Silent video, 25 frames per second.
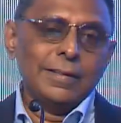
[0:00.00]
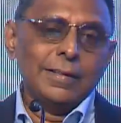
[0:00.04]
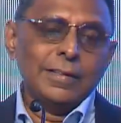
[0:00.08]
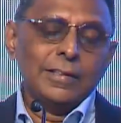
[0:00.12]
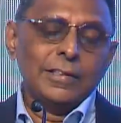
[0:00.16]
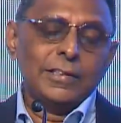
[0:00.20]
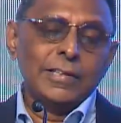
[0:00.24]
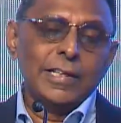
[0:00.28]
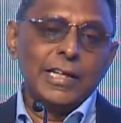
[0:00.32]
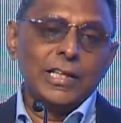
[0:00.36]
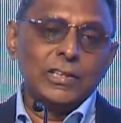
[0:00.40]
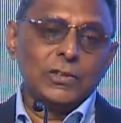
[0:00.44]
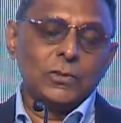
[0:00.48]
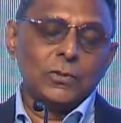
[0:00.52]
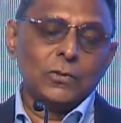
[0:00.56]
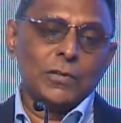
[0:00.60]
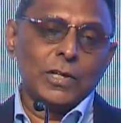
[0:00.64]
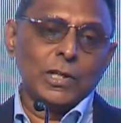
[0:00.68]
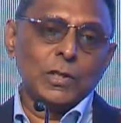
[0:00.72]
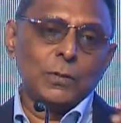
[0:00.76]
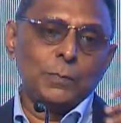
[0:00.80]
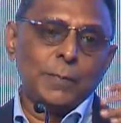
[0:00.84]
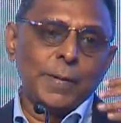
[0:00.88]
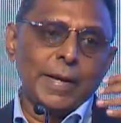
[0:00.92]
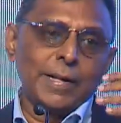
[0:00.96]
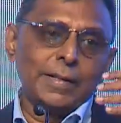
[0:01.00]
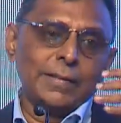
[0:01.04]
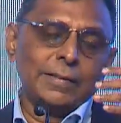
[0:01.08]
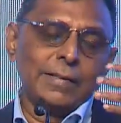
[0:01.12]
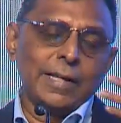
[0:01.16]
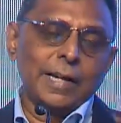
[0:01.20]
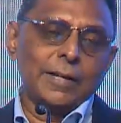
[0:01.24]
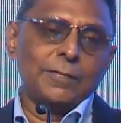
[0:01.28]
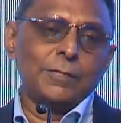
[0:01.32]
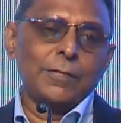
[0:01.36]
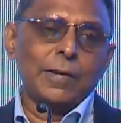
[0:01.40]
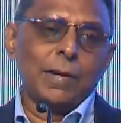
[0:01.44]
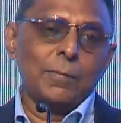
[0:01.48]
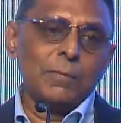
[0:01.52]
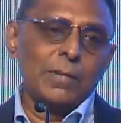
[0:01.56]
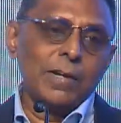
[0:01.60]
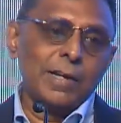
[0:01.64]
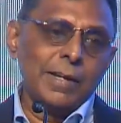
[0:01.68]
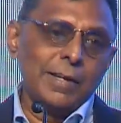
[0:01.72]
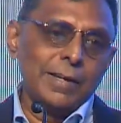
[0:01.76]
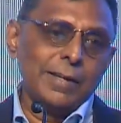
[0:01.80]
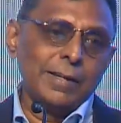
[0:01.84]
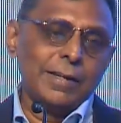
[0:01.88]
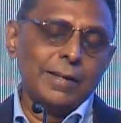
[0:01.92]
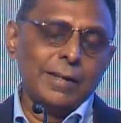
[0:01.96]
she has to respect that
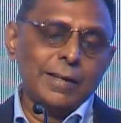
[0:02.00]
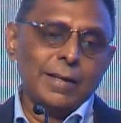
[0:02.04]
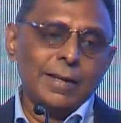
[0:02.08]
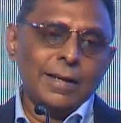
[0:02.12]
family